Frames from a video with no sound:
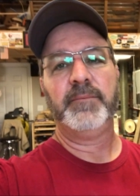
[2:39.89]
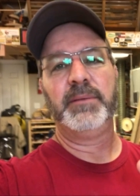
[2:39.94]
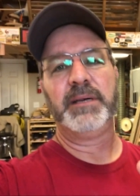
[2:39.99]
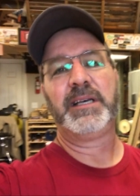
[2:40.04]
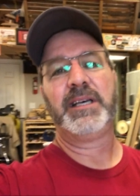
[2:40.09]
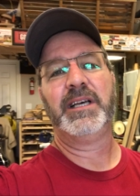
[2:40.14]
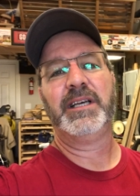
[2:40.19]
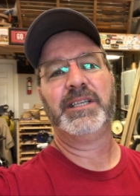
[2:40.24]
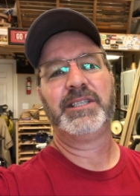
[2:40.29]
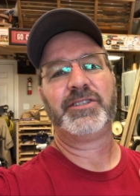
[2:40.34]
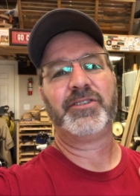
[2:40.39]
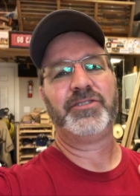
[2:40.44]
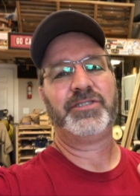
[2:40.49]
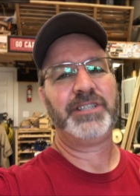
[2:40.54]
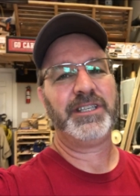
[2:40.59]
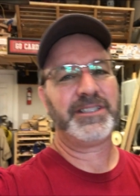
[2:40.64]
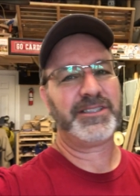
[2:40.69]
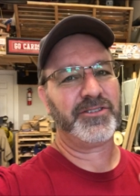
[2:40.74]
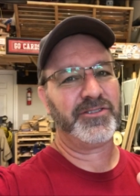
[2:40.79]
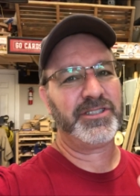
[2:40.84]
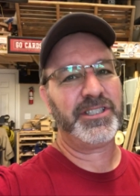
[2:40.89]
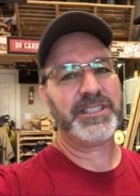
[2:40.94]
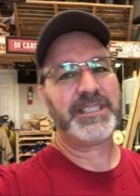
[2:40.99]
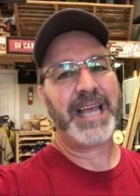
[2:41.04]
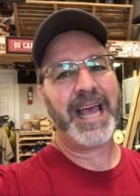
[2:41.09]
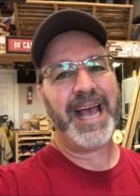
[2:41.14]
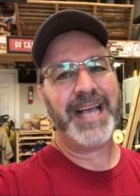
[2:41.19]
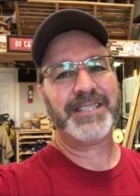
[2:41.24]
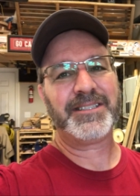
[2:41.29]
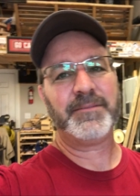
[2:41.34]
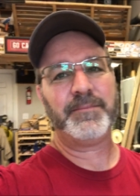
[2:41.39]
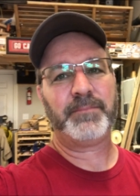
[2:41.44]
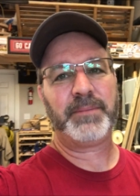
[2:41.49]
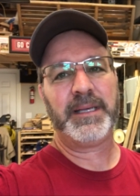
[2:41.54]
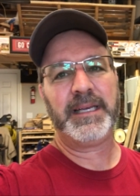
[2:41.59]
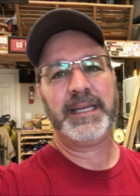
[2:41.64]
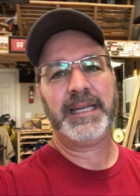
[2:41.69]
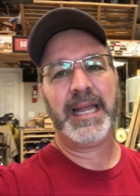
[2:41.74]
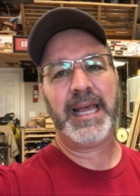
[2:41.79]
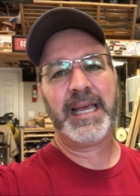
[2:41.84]
because there just hasn't
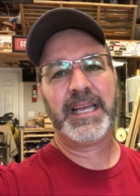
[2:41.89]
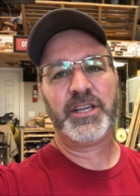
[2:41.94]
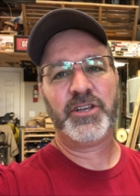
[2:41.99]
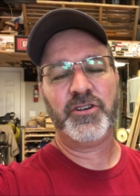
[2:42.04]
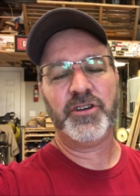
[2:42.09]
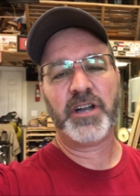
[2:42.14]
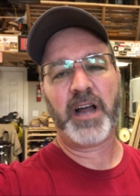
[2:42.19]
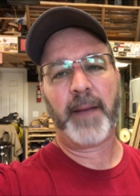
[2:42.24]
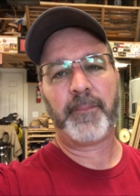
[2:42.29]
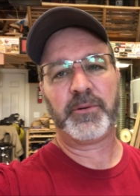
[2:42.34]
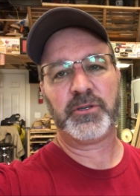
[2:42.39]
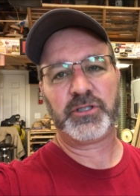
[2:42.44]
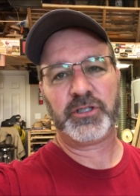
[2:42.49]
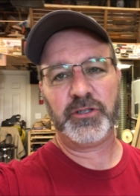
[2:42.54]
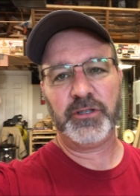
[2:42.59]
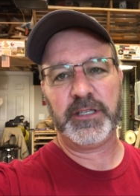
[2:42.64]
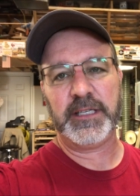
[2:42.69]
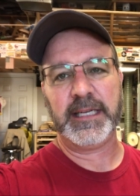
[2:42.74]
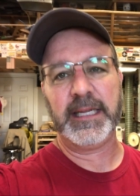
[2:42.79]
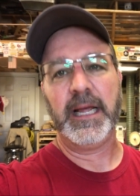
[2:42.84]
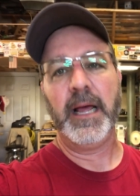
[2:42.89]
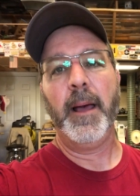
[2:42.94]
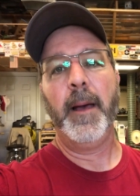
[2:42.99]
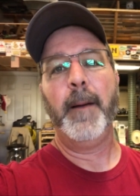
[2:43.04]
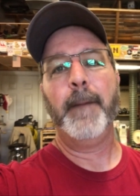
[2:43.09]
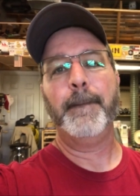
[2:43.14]
been a good opportunity.